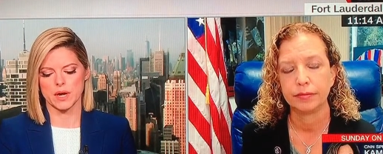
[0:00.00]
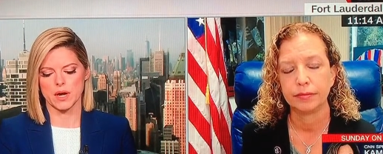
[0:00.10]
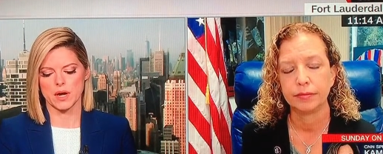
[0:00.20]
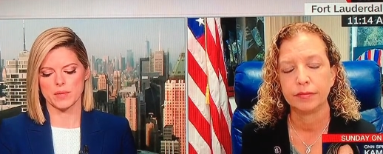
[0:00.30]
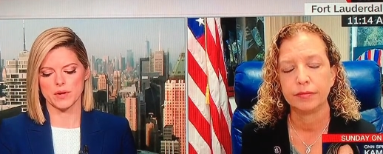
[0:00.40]

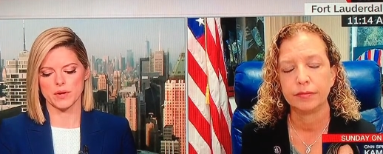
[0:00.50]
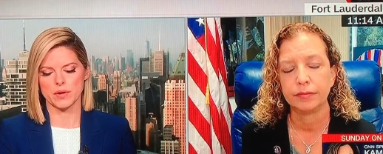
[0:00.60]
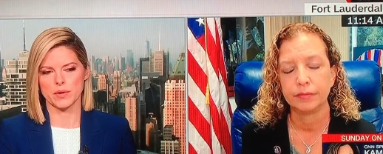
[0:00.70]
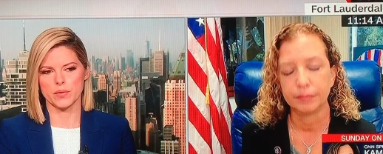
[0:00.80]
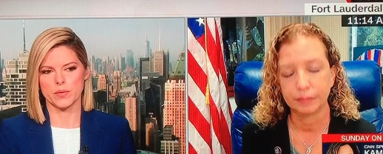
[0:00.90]
Speaker 1: um,
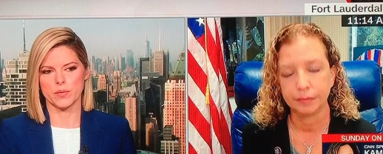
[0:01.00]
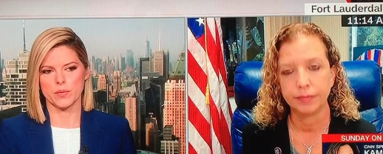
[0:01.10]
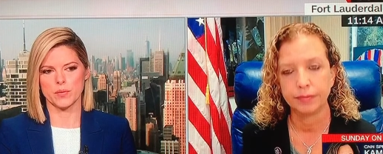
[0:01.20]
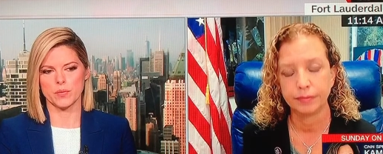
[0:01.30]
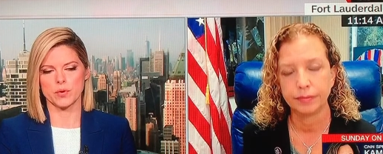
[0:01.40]

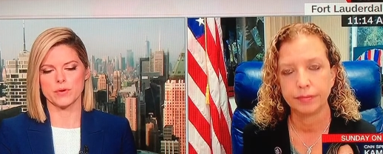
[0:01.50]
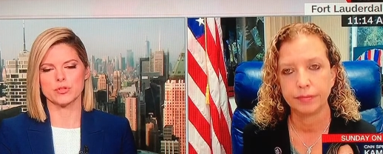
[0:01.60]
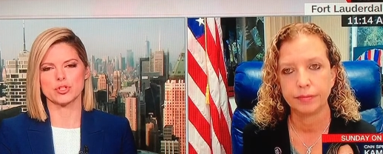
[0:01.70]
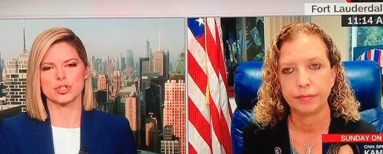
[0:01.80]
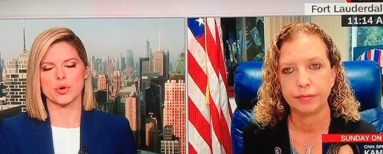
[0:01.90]
were
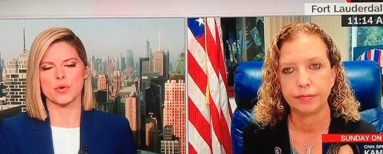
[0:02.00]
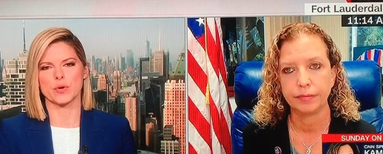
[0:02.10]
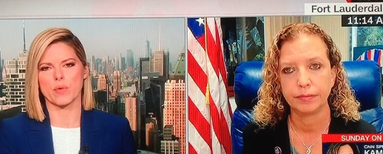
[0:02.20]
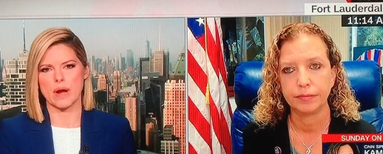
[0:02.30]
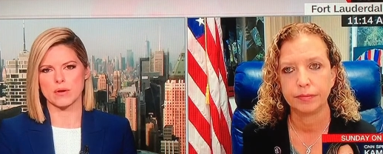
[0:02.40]
even showing
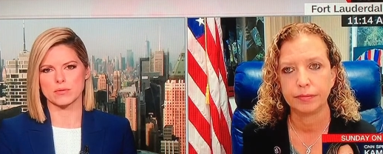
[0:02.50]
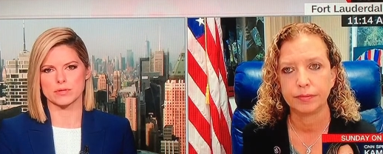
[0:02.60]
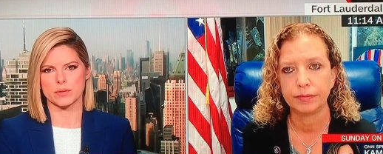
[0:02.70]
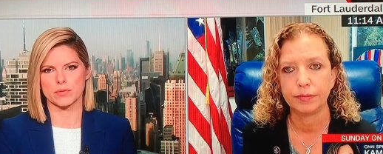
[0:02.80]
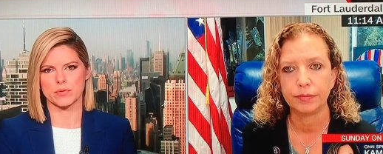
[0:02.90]
around
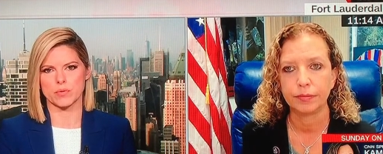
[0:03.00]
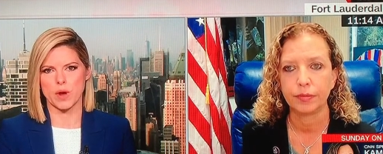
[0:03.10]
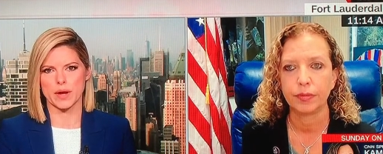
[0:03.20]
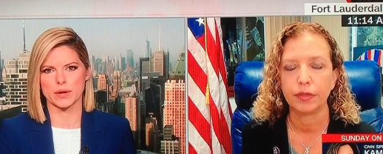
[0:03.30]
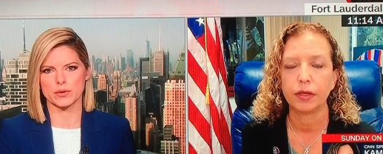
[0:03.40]
some of the
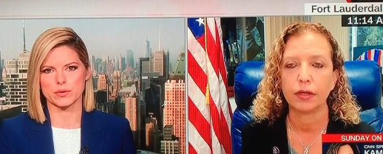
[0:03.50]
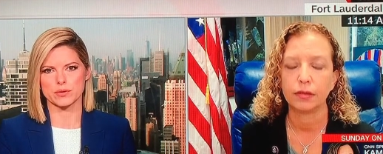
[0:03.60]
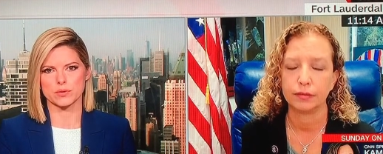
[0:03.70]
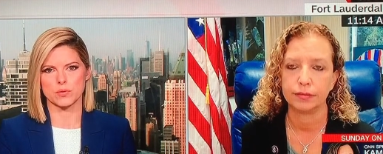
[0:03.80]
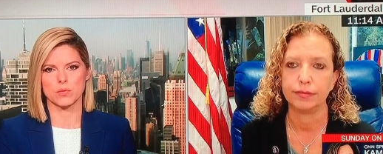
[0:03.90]

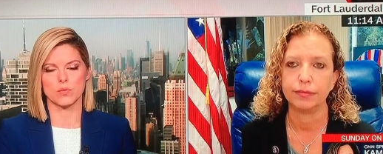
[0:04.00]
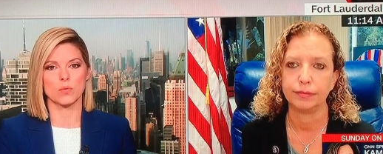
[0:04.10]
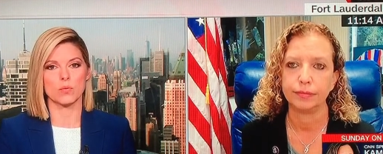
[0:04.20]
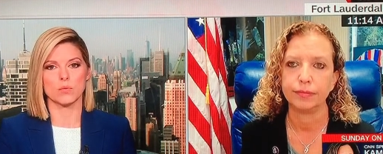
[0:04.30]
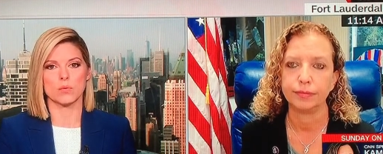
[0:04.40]
rioters,
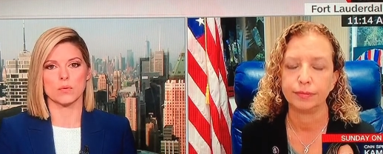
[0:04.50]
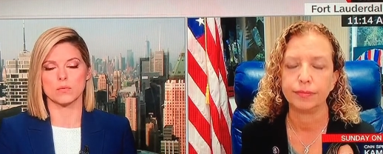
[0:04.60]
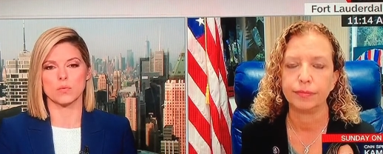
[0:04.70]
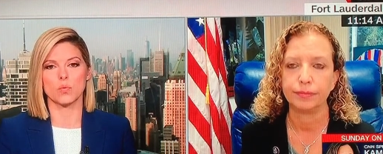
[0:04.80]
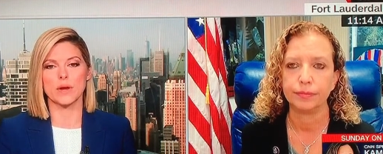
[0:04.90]

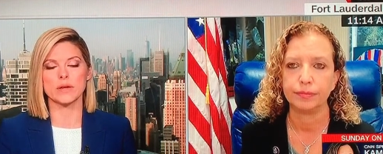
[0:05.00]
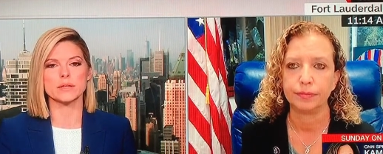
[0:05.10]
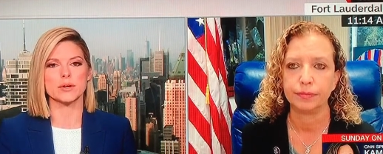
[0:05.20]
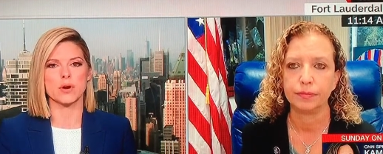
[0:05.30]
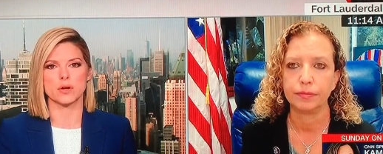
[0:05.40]

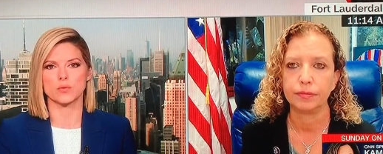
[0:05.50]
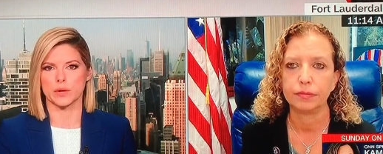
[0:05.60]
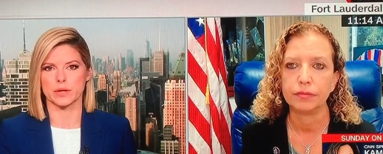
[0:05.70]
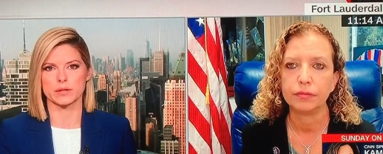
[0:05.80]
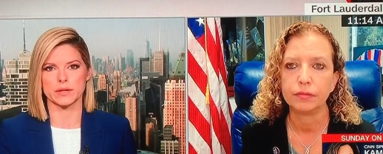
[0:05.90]
wittingly or
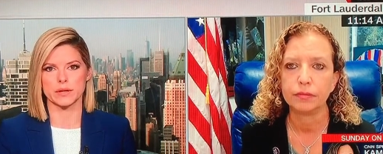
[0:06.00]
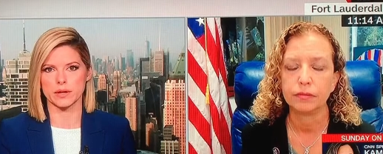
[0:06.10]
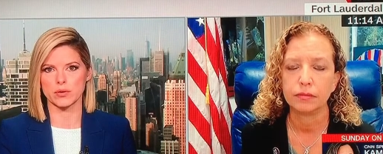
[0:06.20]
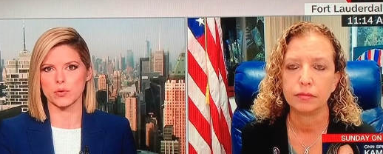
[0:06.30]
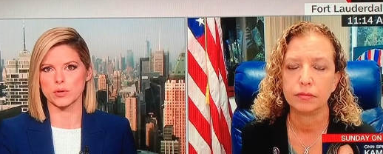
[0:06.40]
unwittingly, that
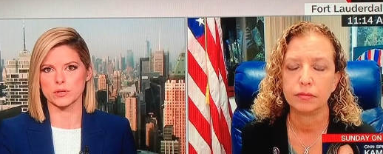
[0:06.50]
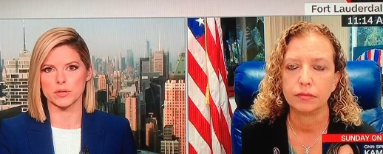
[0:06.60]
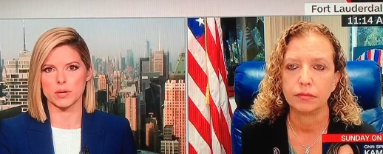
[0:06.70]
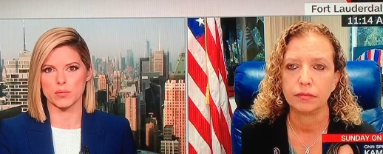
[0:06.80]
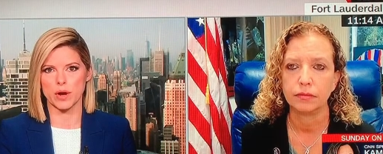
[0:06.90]
they were going to
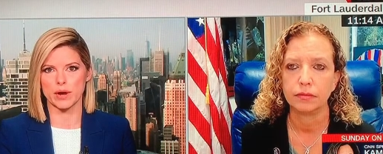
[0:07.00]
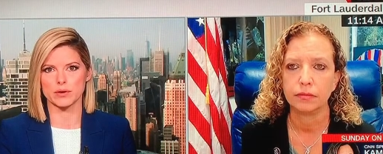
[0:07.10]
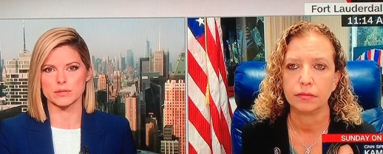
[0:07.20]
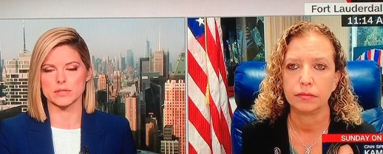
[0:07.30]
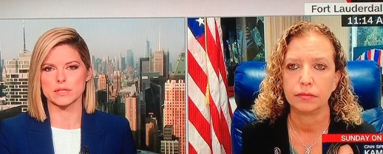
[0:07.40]
become
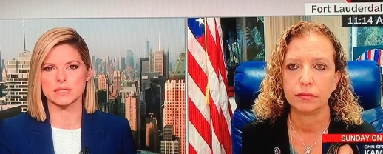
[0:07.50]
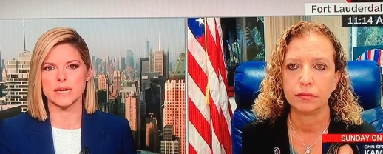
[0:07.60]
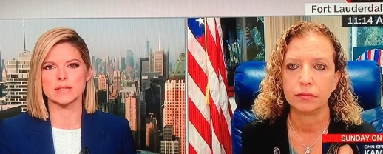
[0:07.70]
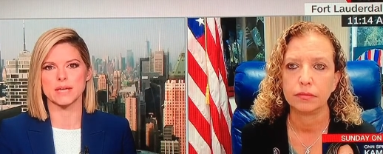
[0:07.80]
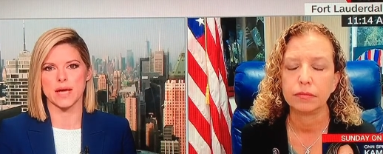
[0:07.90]
rioters in the
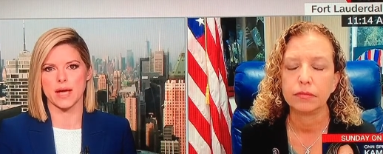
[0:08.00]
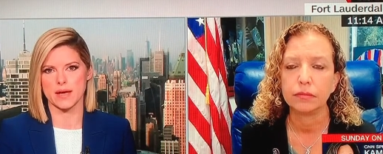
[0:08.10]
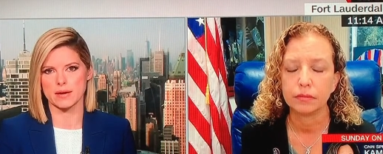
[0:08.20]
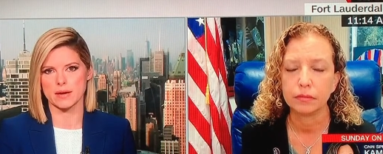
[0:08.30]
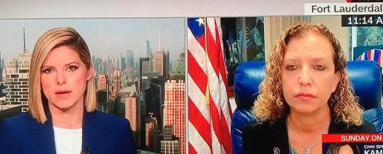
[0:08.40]
days
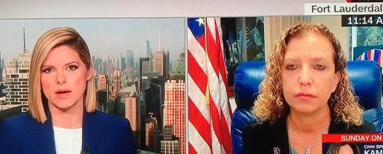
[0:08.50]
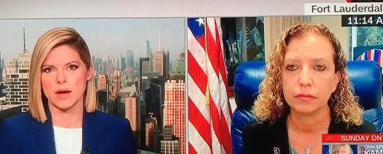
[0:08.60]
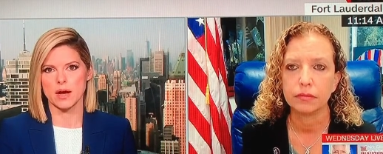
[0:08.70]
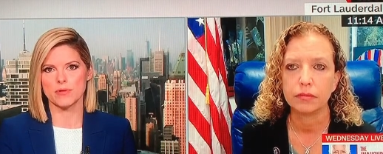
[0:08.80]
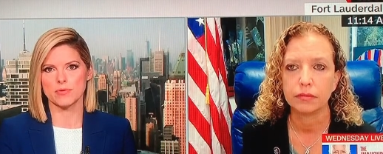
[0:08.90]
ahead
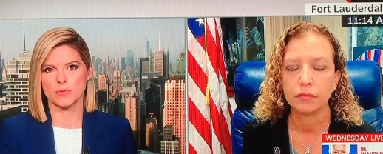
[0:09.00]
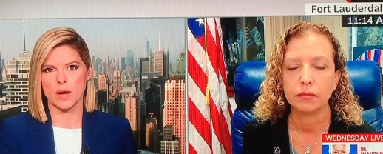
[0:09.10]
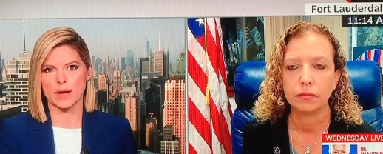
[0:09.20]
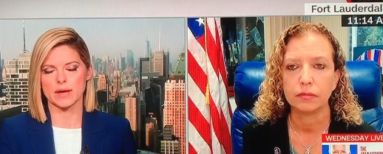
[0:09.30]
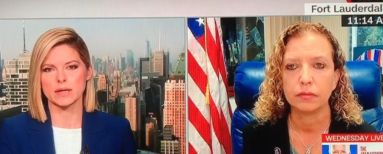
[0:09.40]
of the
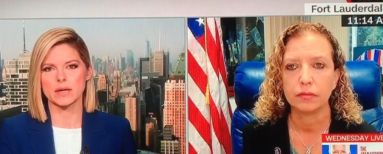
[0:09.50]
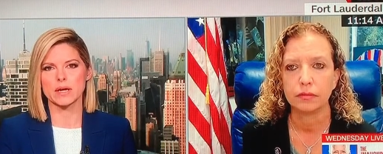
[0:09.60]
riot.